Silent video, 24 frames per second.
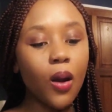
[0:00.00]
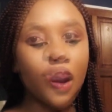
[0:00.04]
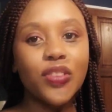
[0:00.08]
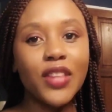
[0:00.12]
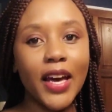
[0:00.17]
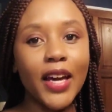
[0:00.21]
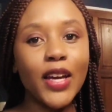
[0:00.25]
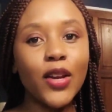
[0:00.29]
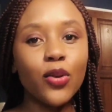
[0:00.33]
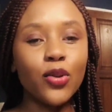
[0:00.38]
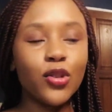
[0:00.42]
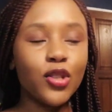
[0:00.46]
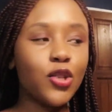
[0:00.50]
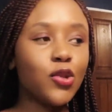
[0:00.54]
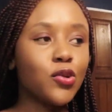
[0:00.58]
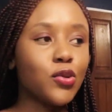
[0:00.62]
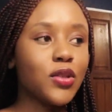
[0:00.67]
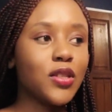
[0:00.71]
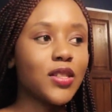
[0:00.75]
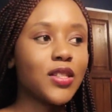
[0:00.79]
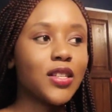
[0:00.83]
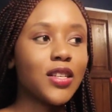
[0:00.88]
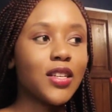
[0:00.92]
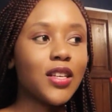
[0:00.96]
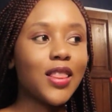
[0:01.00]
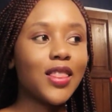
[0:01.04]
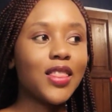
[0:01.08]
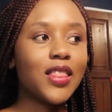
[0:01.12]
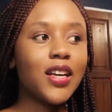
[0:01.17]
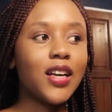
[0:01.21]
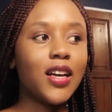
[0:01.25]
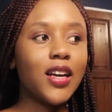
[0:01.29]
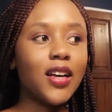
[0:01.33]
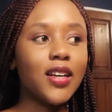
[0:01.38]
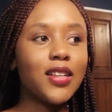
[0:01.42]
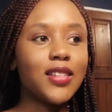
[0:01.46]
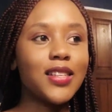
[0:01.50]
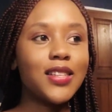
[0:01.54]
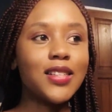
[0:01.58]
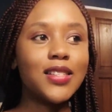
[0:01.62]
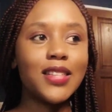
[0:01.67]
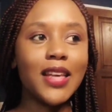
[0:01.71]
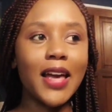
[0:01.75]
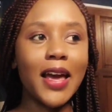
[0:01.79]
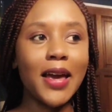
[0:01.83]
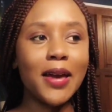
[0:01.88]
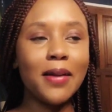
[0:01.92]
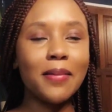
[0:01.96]
They don't use the
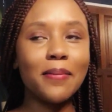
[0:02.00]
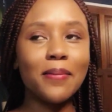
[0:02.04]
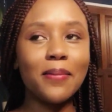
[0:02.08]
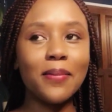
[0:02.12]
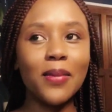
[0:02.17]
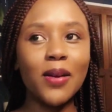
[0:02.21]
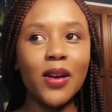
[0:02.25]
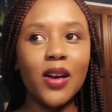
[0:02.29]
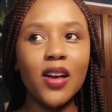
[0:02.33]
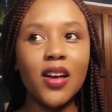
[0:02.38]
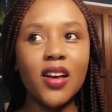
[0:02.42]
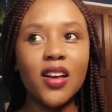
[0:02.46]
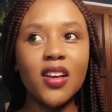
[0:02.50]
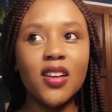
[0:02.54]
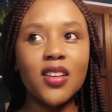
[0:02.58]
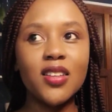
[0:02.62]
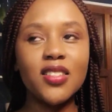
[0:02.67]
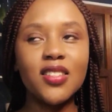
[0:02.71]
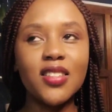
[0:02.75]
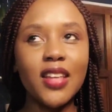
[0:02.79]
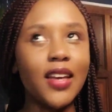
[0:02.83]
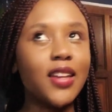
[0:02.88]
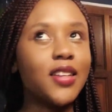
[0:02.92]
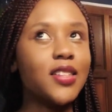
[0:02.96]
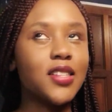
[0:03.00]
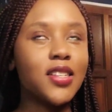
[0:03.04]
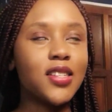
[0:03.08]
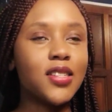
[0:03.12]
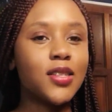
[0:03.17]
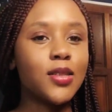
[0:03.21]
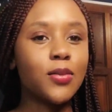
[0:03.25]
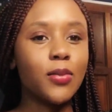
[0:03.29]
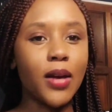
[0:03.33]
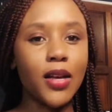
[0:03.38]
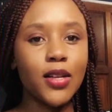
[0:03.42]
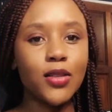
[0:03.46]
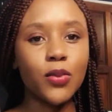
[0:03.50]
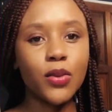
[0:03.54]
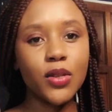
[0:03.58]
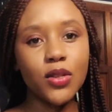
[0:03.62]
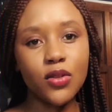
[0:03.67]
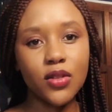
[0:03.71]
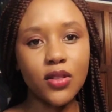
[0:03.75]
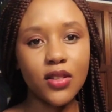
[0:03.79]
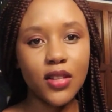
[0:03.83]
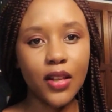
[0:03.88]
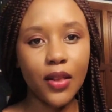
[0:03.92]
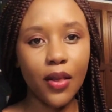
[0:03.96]
same standard system as we use
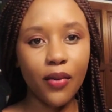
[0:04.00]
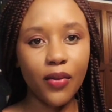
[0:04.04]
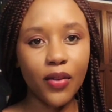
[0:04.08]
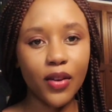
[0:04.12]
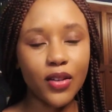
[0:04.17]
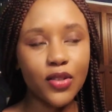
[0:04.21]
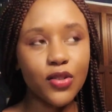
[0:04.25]
in South Africa.